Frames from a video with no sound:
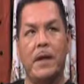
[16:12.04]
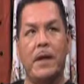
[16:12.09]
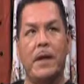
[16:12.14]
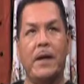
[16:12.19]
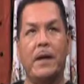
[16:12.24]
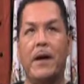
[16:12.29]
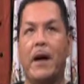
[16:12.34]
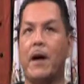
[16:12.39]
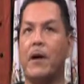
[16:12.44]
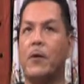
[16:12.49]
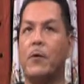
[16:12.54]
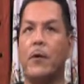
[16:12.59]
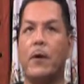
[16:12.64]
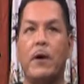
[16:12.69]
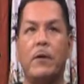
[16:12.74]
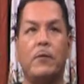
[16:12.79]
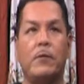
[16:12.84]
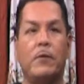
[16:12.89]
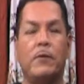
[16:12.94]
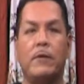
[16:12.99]
it got
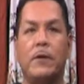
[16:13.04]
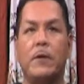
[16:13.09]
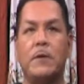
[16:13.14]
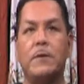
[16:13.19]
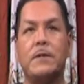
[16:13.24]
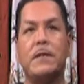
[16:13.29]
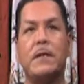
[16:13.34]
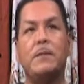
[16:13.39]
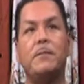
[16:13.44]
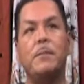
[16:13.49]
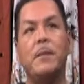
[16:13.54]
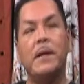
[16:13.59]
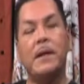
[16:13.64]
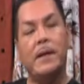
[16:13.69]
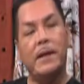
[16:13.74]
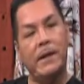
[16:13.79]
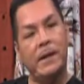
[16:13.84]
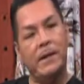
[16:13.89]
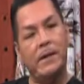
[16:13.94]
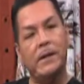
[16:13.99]
great reviews.
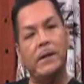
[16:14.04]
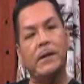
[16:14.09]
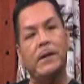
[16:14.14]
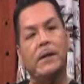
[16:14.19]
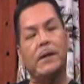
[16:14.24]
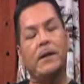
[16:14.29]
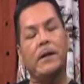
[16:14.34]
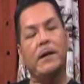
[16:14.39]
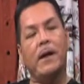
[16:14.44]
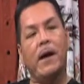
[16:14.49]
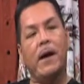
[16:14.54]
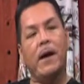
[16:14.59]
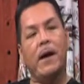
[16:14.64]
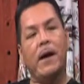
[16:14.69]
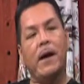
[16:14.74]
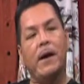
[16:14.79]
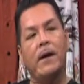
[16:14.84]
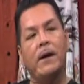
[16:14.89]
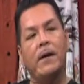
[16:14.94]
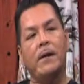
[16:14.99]
Immediately,
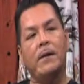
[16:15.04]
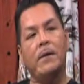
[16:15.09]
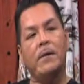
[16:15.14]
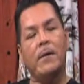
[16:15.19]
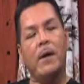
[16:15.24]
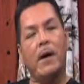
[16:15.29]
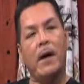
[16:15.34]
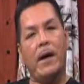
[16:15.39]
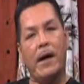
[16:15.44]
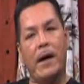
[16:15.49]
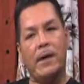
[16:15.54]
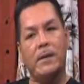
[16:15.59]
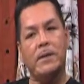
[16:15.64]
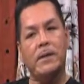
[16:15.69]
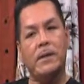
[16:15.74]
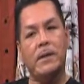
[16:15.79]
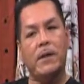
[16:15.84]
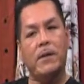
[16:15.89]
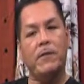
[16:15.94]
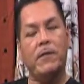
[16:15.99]
I, I had
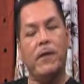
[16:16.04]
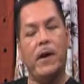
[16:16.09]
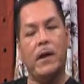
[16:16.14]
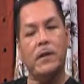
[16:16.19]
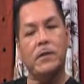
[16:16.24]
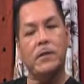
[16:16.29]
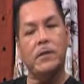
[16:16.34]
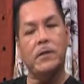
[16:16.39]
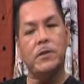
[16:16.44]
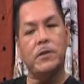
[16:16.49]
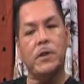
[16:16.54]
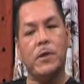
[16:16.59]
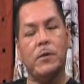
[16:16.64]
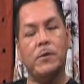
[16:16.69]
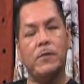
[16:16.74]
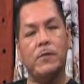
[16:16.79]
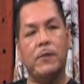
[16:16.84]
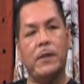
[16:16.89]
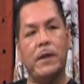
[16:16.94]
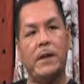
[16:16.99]
done a fashion show
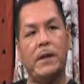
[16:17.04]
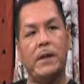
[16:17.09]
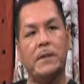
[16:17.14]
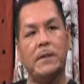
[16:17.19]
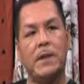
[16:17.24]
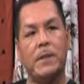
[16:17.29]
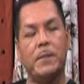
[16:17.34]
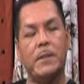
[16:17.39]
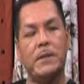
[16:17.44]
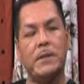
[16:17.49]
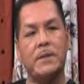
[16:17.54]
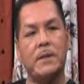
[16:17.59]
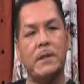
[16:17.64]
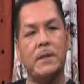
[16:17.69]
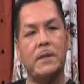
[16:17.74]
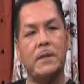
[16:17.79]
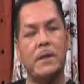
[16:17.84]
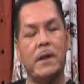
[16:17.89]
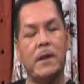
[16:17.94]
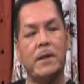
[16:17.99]
in Phoenix up in,
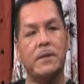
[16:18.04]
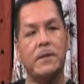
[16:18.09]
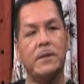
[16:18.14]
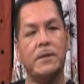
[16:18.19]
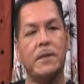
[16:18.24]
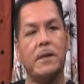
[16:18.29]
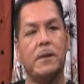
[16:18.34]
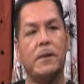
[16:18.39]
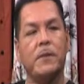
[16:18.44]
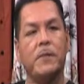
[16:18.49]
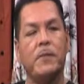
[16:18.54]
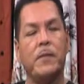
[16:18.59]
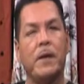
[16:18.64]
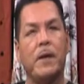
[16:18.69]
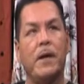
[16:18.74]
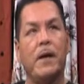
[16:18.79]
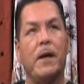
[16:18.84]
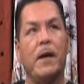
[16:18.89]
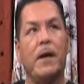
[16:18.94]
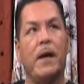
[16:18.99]
in Scottsdale.
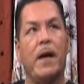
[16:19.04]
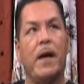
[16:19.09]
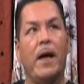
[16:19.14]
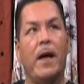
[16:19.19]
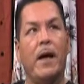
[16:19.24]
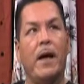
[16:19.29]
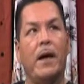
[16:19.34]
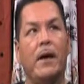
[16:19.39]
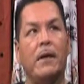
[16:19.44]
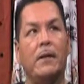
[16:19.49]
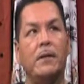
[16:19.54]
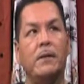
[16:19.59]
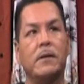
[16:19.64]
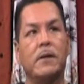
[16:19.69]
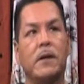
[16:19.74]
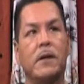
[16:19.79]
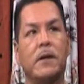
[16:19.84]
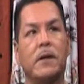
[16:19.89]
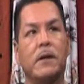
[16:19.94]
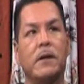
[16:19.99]
And
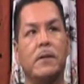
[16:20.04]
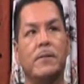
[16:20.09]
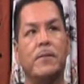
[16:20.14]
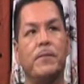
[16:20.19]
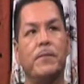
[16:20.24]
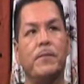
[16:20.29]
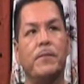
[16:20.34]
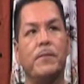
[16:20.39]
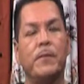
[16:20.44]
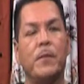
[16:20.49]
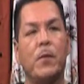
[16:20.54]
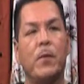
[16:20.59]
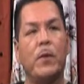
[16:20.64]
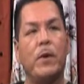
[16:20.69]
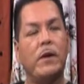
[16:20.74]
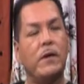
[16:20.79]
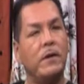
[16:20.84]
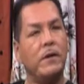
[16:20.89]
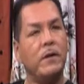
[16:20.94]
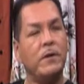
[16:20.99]
um,
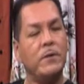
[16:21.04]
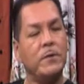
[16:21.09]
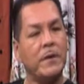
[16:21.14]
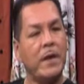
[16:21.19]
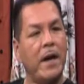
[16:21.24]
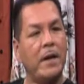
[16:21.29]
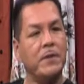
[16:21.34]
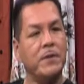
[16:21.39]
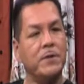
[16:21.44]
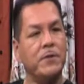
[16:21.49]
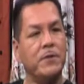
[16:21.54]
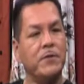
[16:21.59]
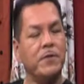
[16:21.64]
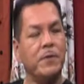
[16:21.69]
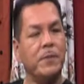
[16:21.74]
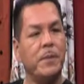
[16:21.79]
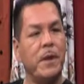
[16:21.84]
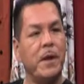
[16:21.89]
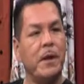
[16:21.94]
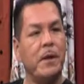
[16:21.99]
one of the newscasters
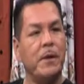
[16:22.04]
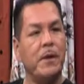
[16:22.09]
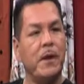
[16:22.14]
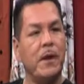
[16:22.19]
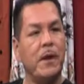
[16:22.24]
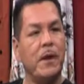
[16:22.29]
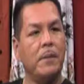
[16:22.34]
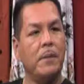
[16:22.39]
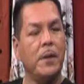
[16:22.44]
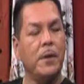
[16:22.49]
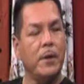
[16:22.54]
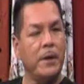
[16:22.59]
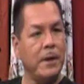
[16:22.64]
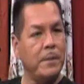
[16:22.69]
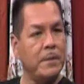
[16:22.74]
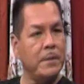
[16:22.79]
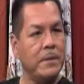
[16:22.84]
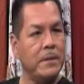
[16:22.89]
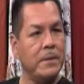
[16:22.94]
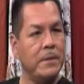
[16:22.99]
from there, uh, Mary
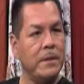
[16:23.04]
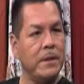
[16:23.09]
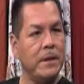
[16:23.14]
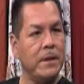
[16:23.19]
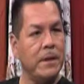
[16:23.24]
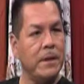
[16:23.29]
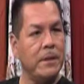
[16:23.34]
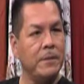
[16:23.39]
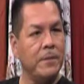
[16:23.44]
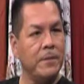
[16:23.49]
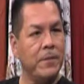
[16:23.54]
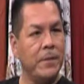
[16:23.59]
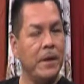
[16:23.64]
Kim Titla,